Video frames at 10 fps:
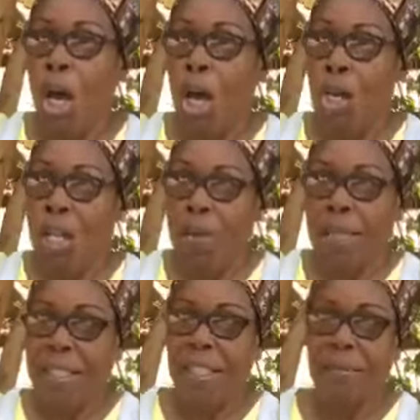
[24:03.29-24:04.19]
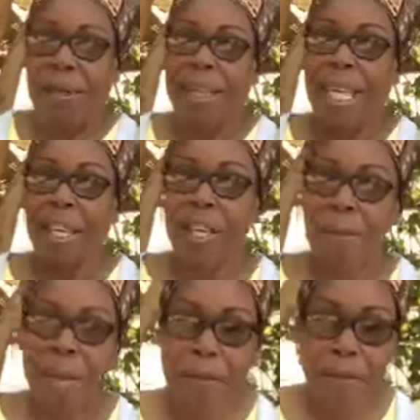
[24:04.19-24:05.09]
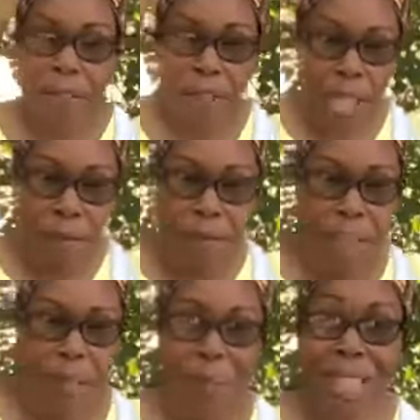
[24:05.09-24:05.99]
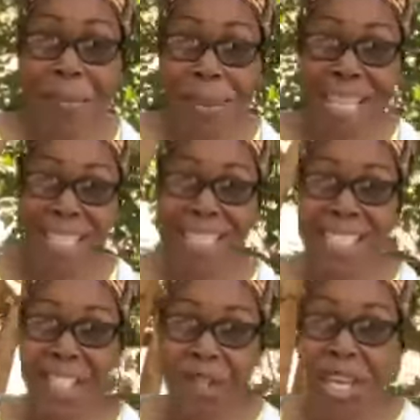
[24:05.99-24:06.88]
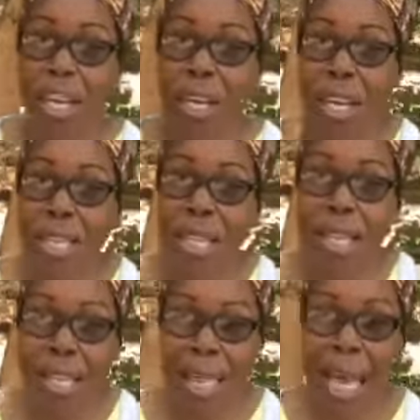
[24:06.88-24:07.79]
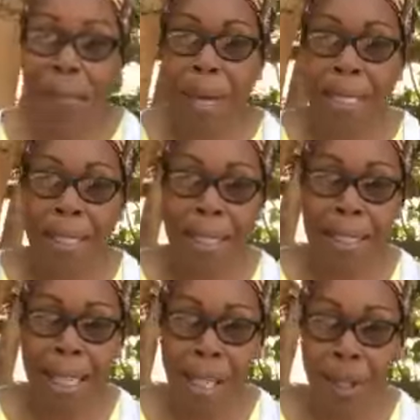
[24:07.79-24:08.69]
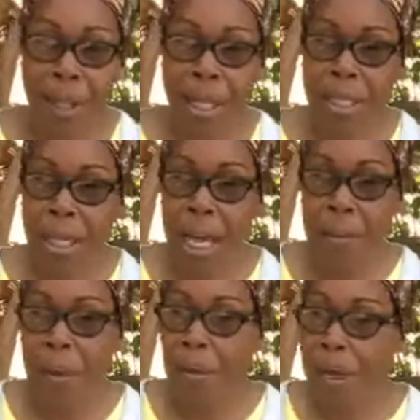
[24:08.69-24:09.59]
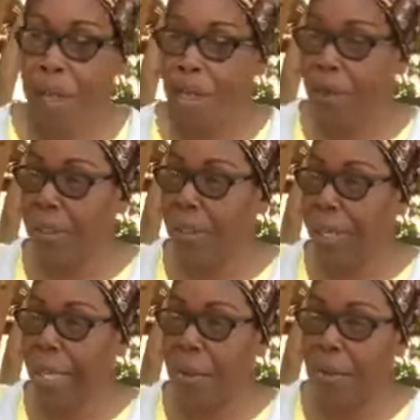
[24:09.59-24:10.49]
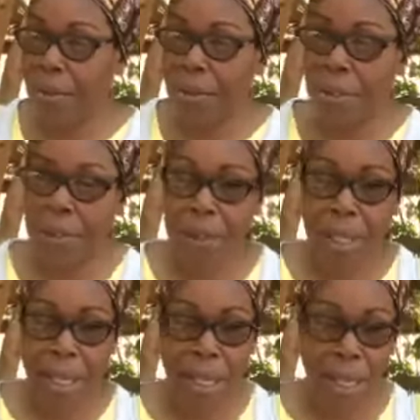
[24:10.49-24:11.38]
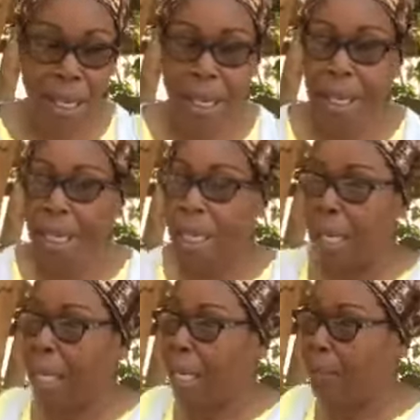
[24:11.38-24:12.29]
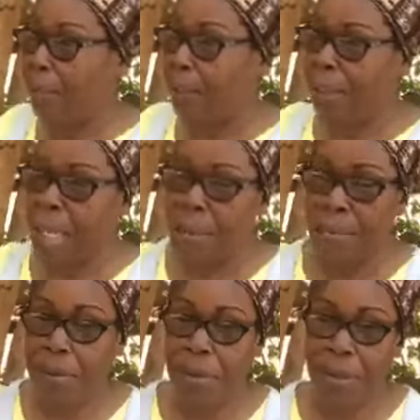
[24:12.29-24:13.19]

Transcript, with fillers: Okay, my sister and brother, can you do me a favor? So if this was a blessing to you, can you hit the like button? Can you hit the comment? What are you doing today? I'm doing some studying. Um, I'm